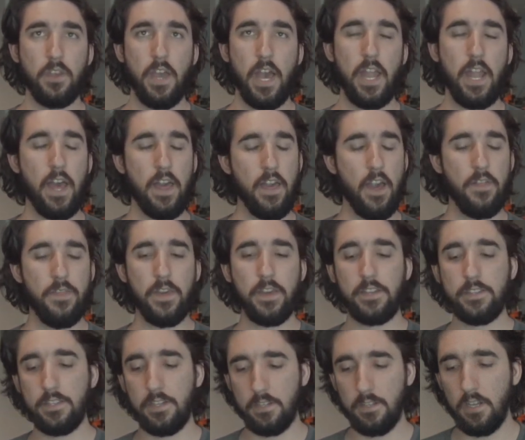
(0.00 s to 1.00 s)
And I
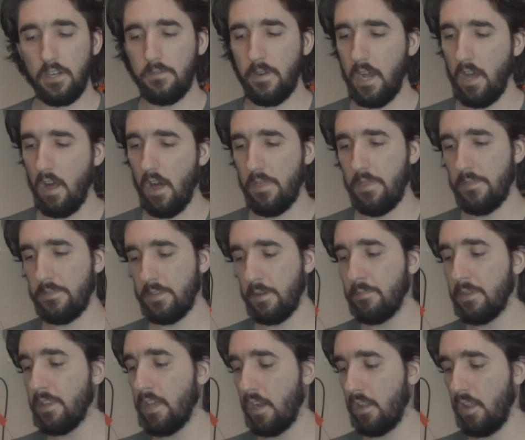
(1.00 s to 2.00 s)
think, to clarify,
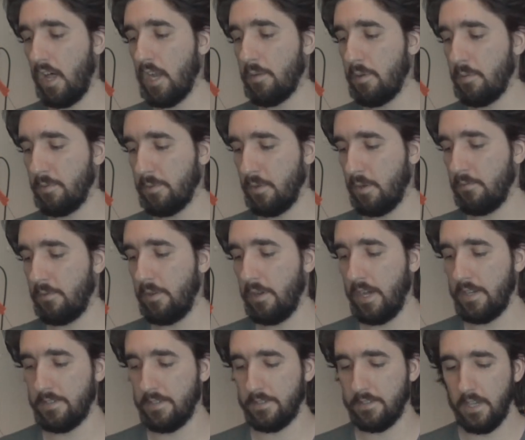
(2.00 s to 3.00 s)
something that a lot of people don't
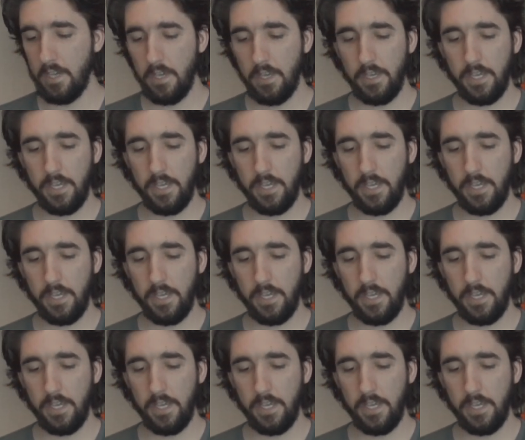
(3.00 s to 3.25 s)
realize is